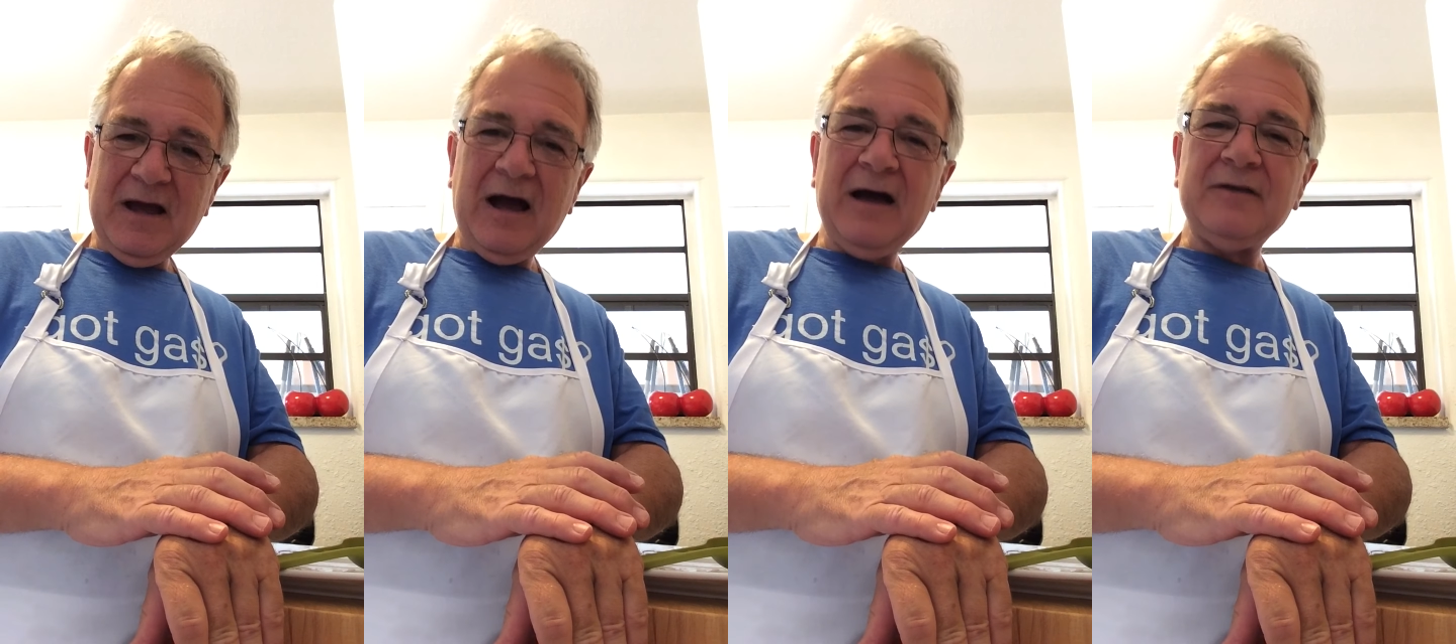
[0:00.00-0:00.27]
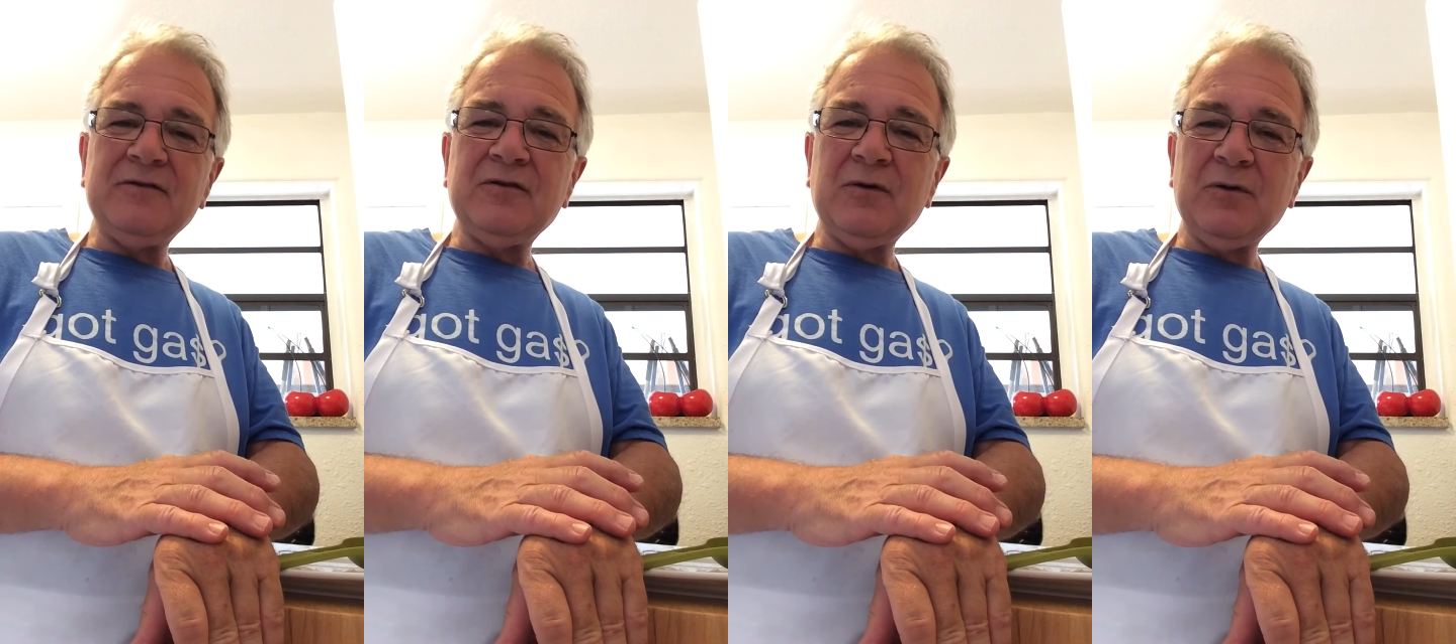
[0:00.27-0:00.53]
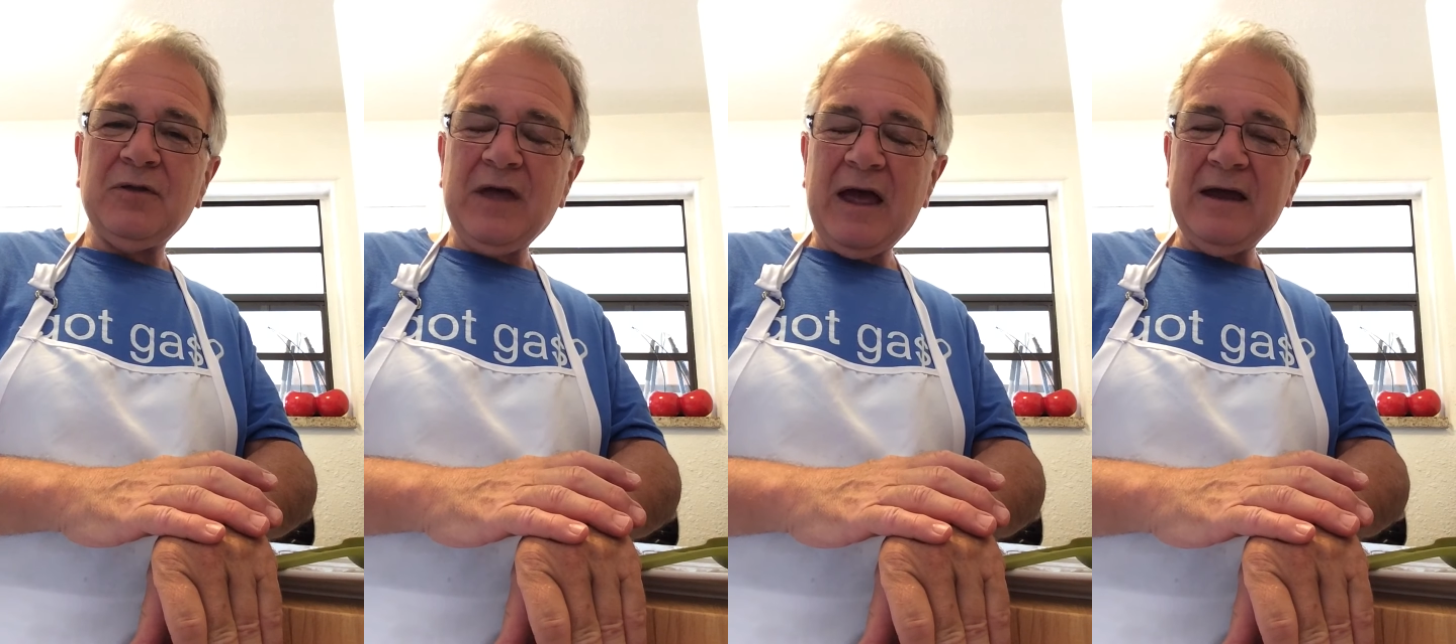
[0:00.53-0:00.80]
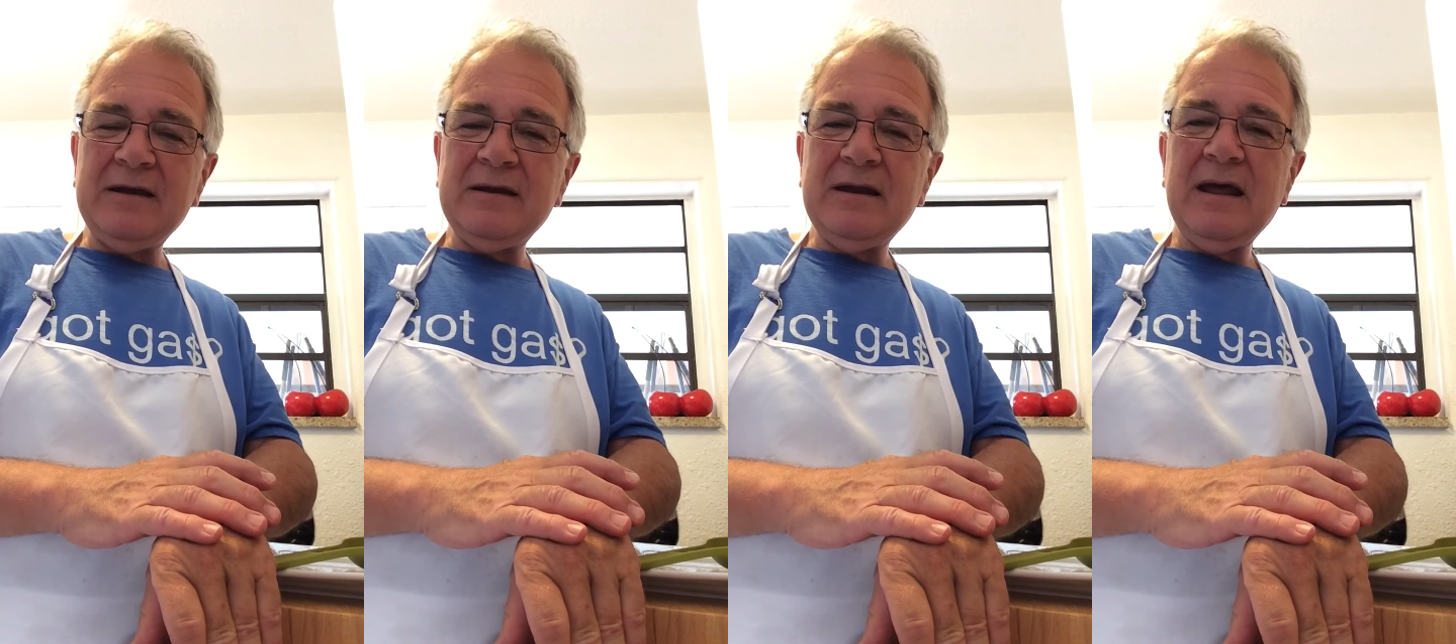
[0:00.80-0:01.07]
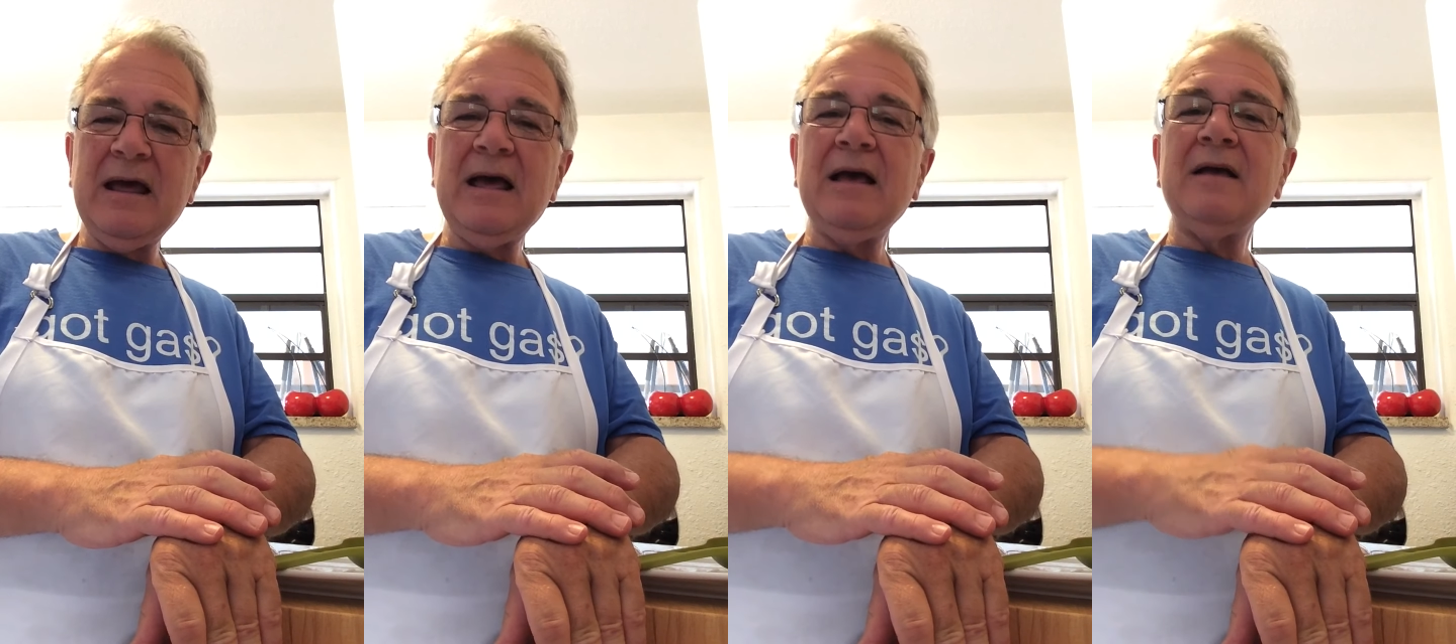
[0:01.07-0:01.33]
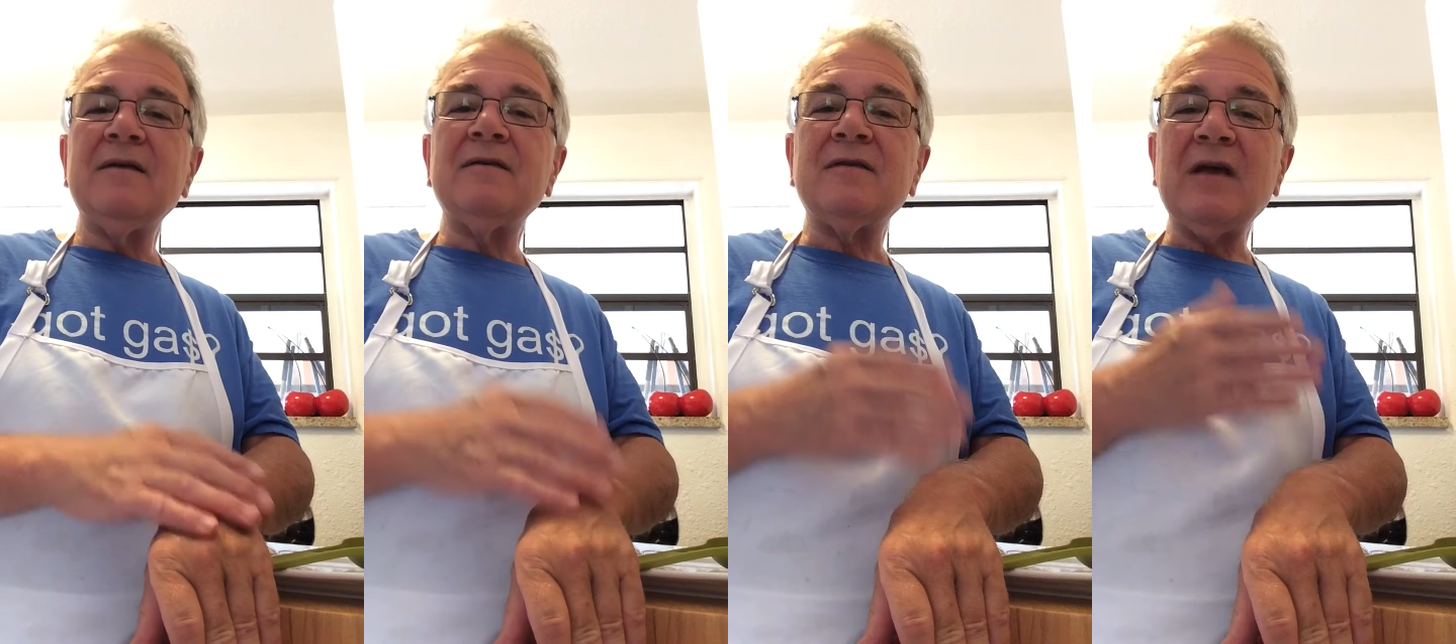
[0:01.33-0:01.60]
Until then,
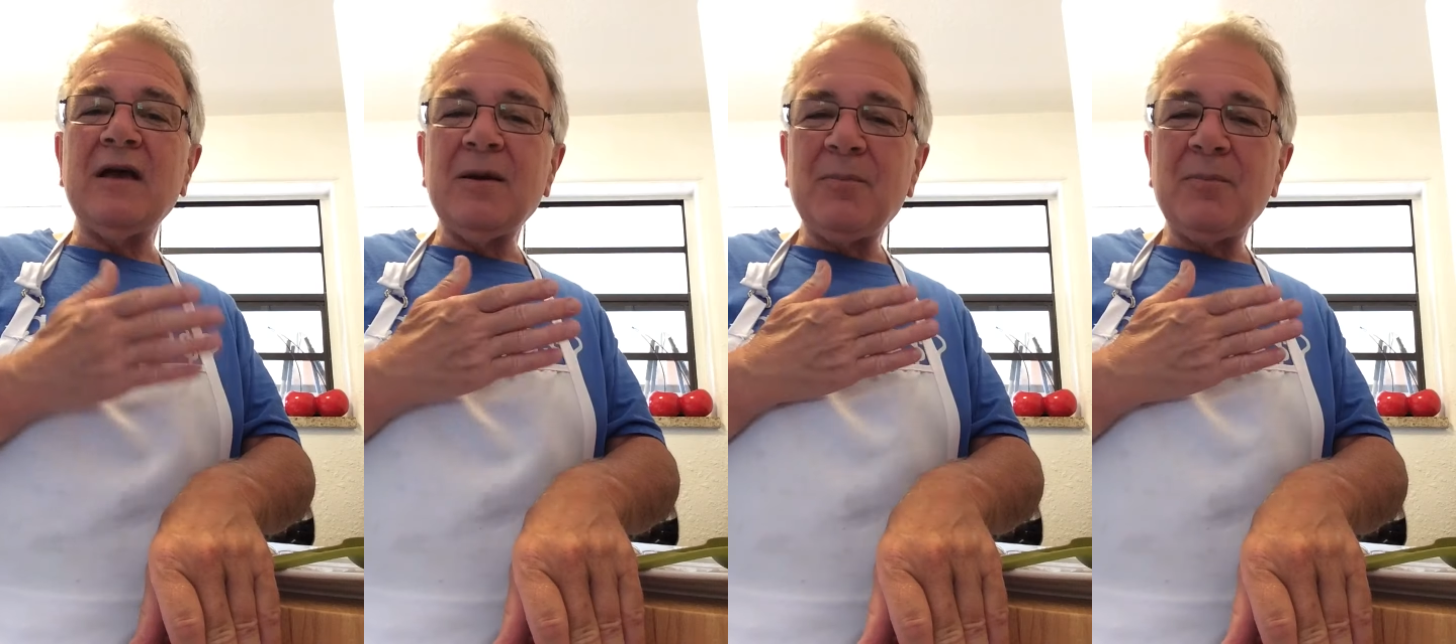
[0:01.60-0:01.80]
say